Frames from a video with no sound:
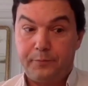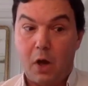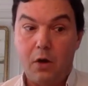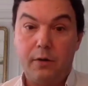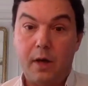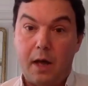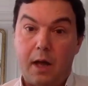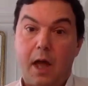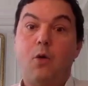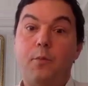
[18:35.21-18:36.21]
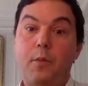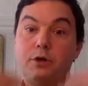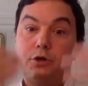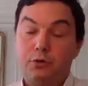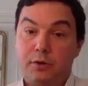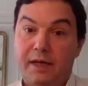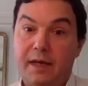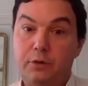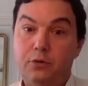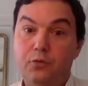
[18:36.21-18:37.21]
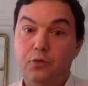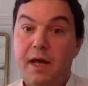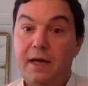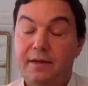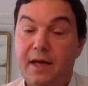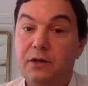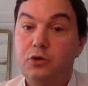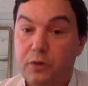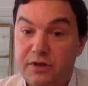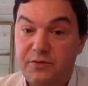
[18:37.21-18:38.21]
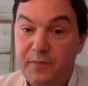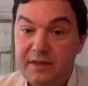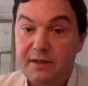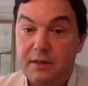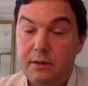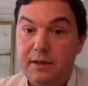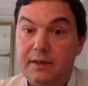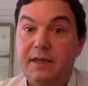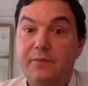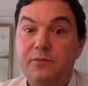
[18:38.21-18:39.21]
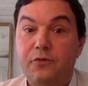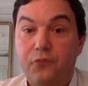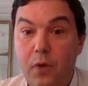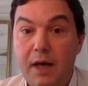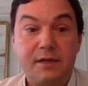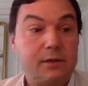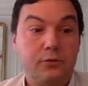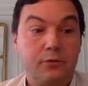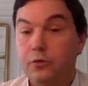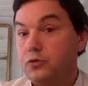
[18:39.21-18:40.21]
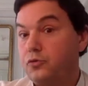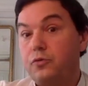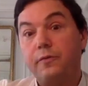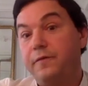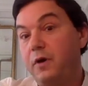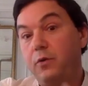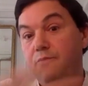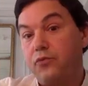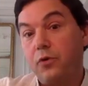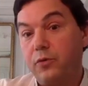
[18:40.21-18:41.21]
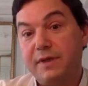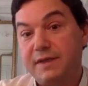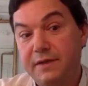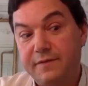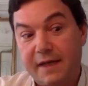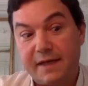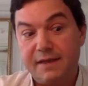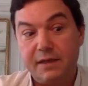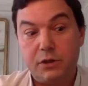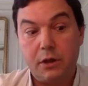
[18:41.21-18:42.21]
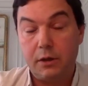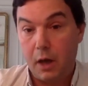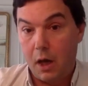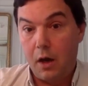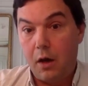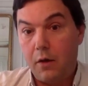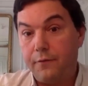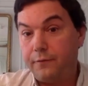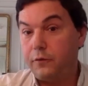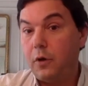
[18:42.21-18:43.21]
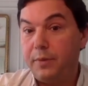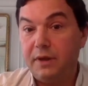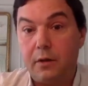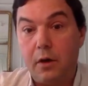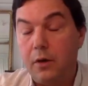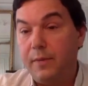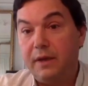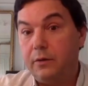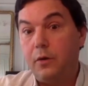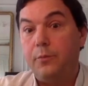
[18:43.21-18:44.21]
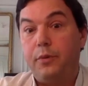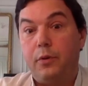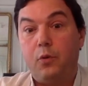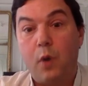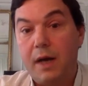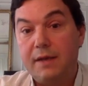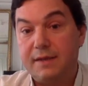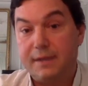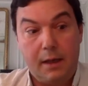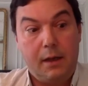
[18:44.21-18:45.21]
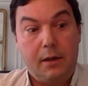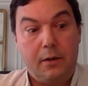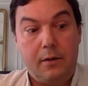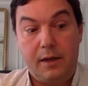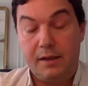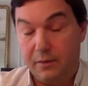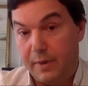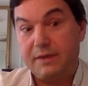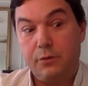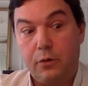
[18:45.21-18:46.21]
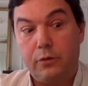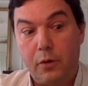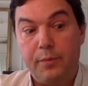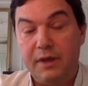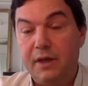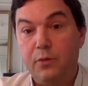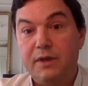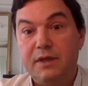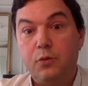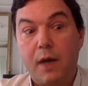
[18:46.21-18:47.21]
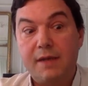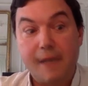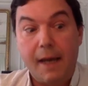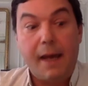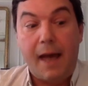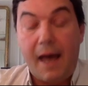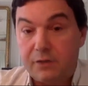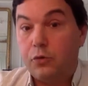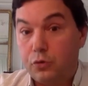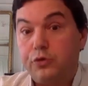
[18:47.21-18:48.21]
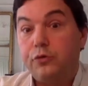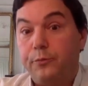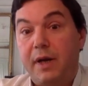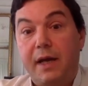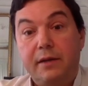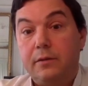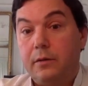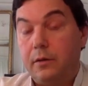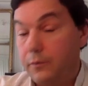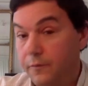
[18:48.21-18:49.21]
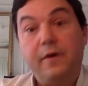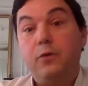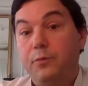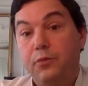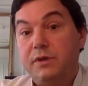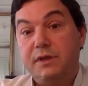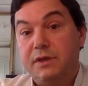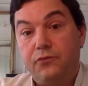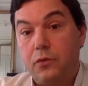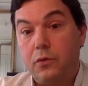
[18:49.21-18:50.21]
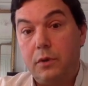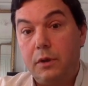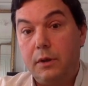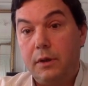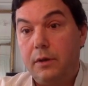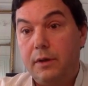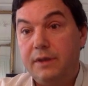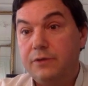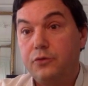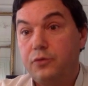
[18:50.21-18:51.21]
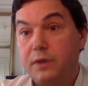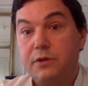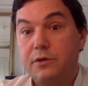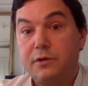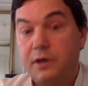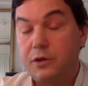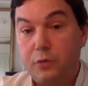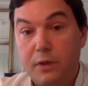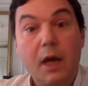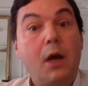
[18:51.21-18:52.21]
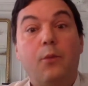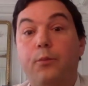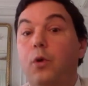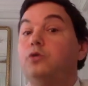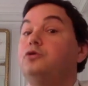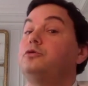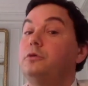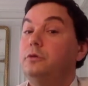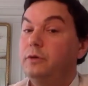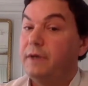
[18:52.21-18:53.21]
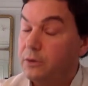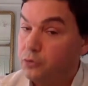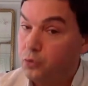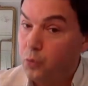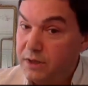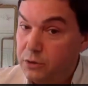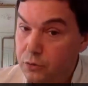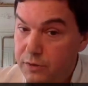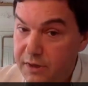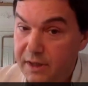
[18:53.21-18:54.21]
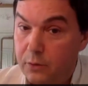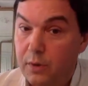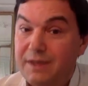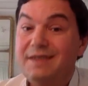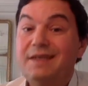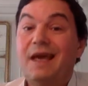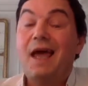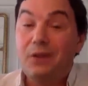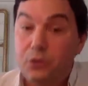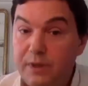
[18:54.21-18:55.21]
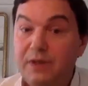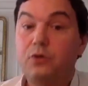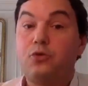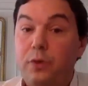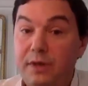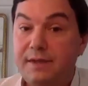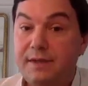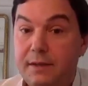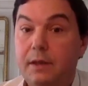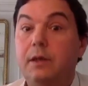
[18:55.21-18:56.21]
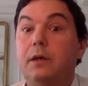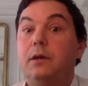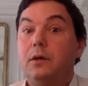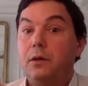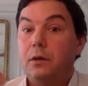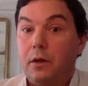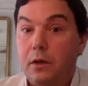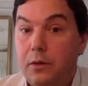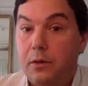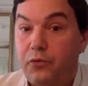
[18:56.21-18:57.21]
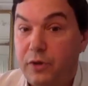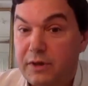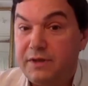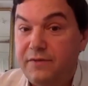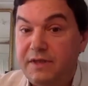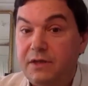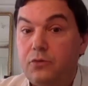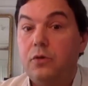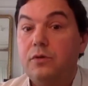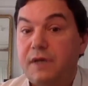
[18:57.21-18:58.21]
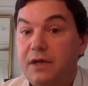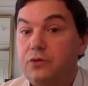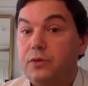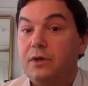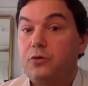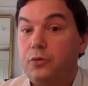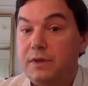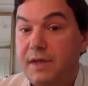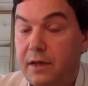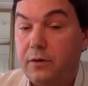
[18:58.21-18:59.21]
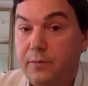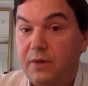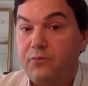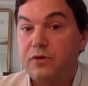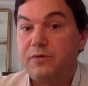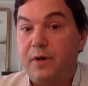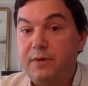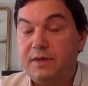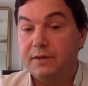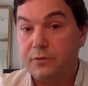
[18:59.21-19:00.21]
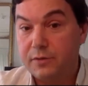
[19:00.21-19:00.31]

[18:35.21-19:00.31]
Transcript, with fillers: on how much you can accumulate and transmit in terms of wealth, you know, through very progressive taxation of top income and top wealth, uh, and in particular top inherited wealth, has also played a very positive role uh, in the 20th century, both again to reduce inequality and to increase uh, productivity growth and to increase economic prosperity. So